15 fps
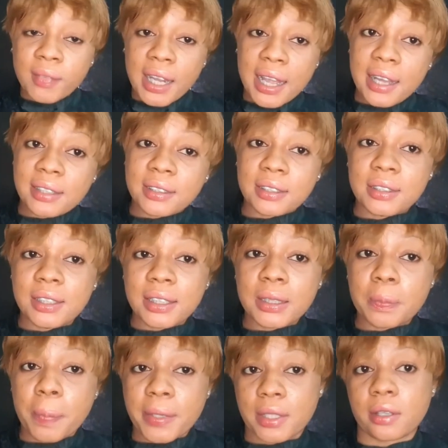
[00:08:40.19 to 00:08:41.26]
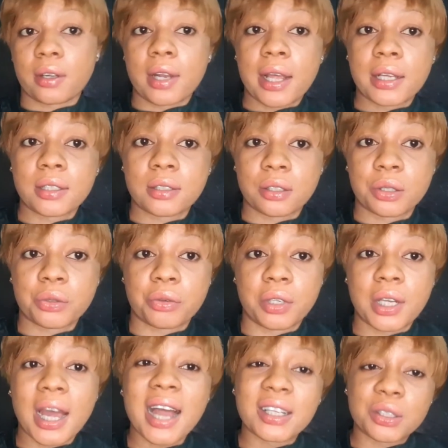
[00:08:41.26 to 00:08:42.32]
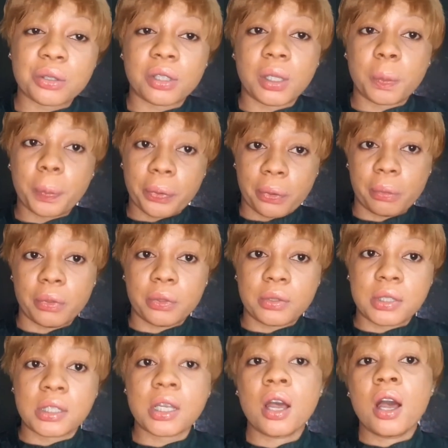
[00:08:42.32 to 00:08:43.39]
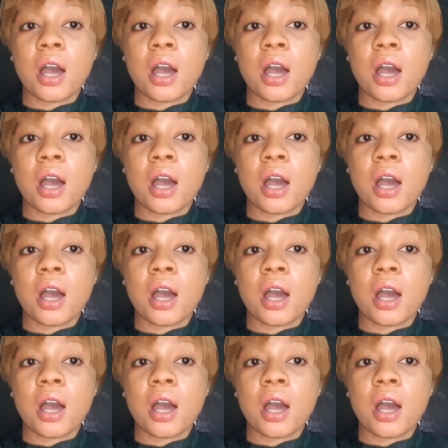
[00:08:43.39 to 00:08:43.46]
And this particular sunscreen actually promotes